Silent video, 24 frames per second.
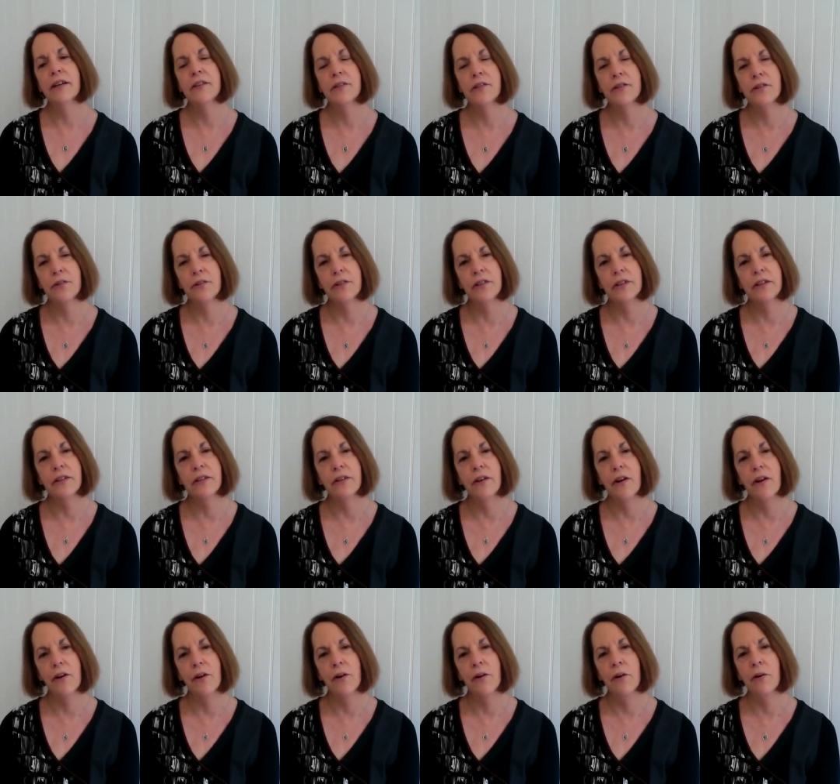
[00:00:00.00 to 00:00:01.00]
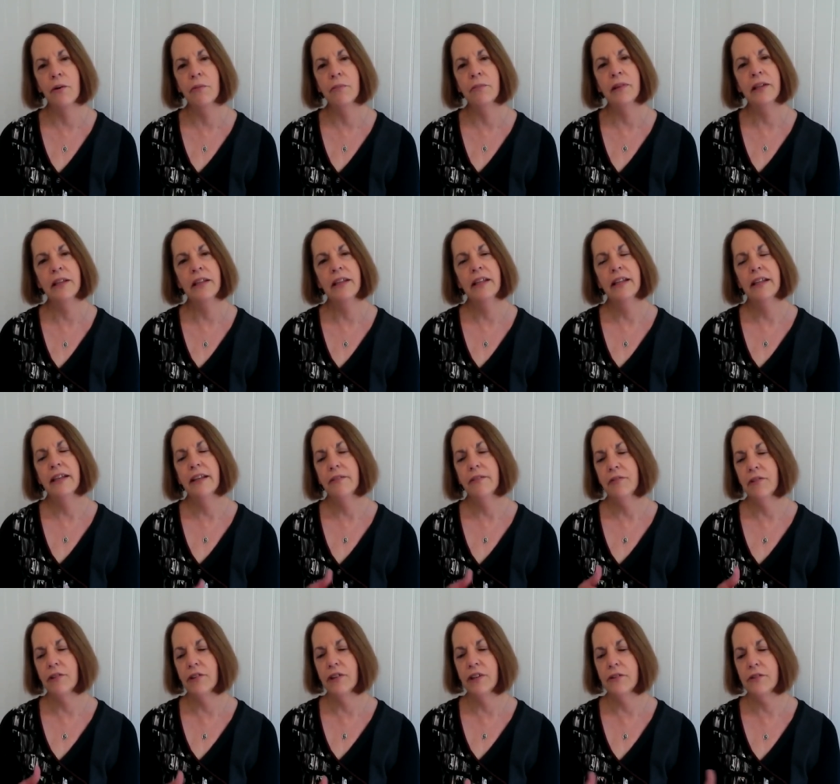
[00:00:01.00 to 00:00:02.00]
or a historical home.
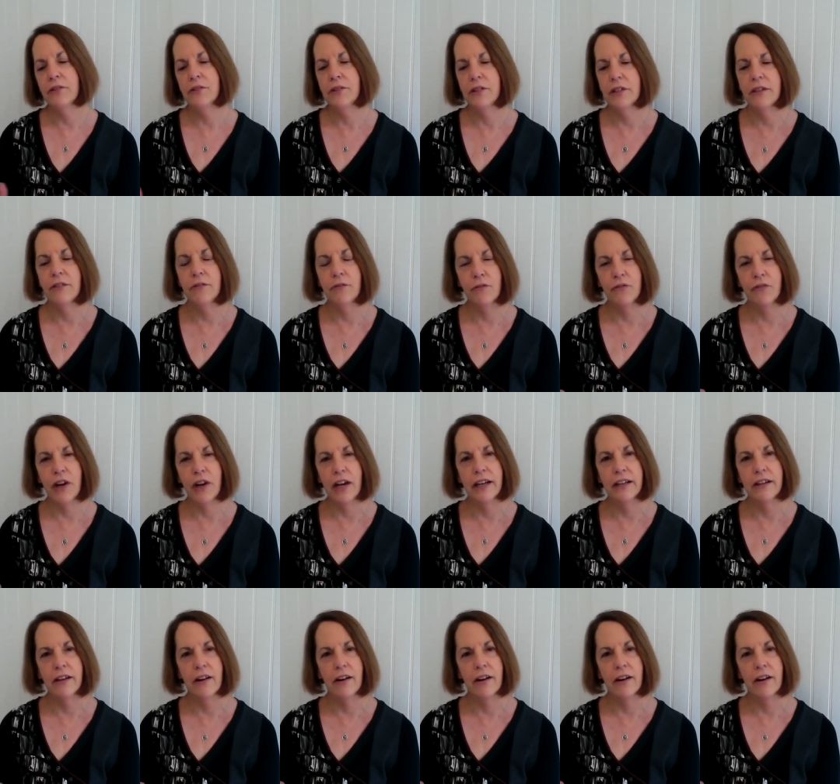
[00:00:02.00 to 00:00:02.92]
If you're interested in